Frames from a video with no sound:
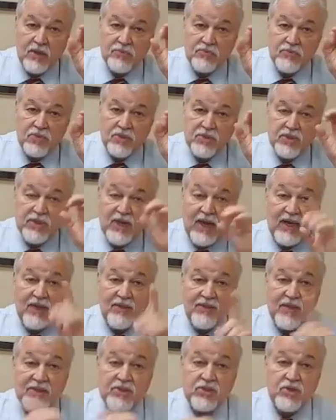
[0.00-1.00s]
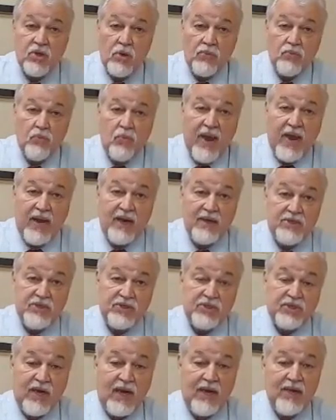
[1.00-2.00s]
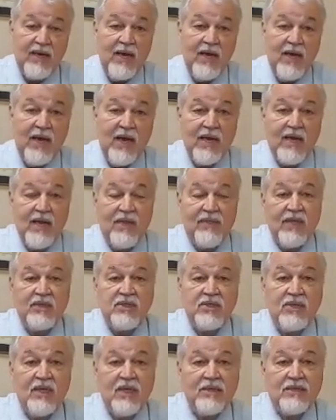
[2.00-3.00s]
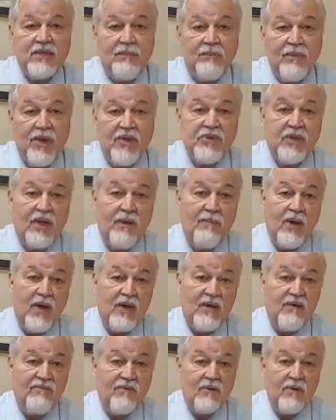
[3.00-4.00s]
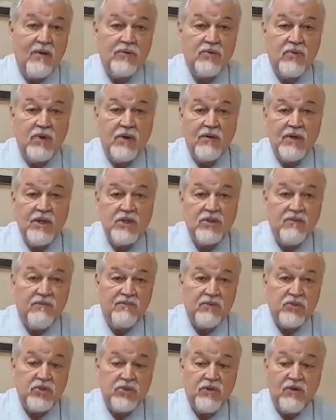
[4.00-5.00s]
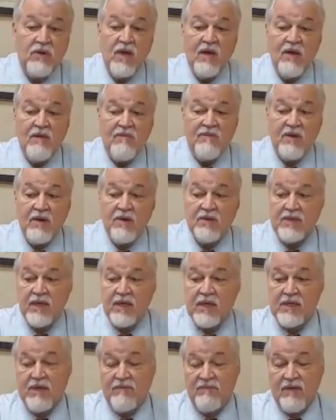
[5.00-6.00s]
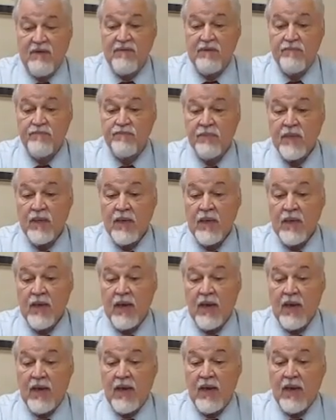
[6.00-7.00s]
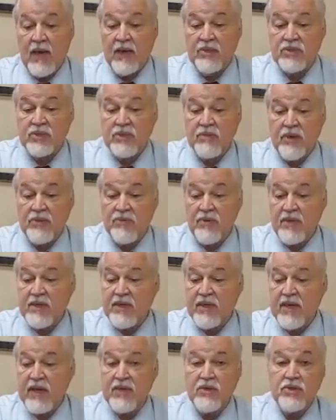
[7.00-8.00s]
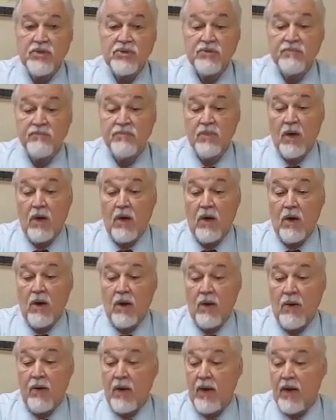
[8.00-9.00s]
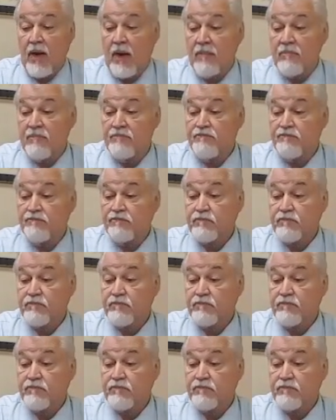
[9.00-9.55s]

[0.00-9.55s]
and constricts and dilates. That's called Ragland's sign. Again, that's a pathognomonic for adrenal insufficiency. Very indicative of it. Some other indicators are